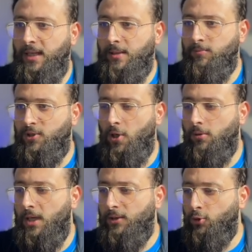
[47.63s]
So
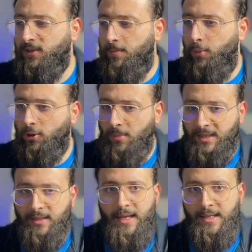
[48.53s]
to support
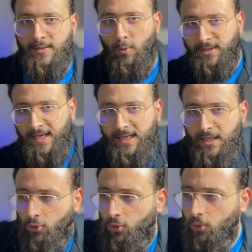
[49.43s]
multi-tenants, what I need
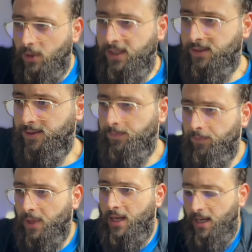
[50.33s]
to do is
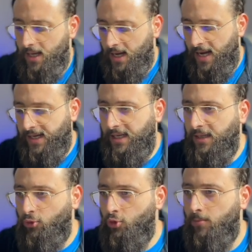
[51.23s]
I need
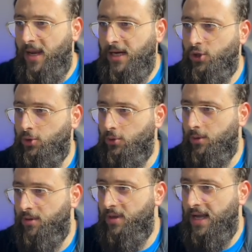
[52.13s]
to make sure
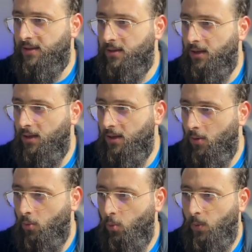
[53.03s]
that
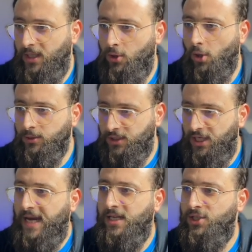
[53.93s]
we don't
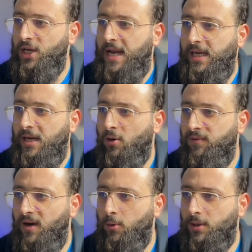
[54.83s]
change any of
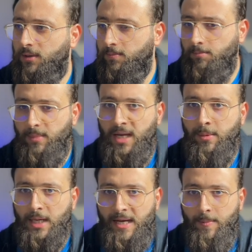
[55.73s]
our
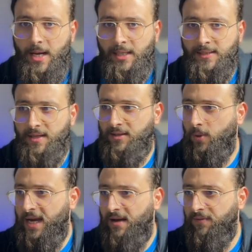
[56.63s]
minimal APIs that we
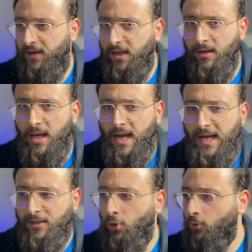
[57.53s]
have here. I
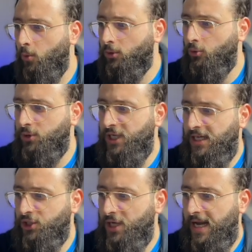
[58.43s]
don't want to
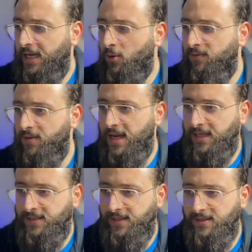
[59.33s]
change any of the
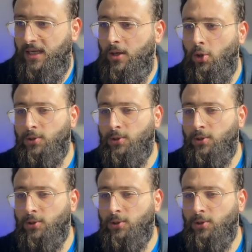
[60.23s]
existing codes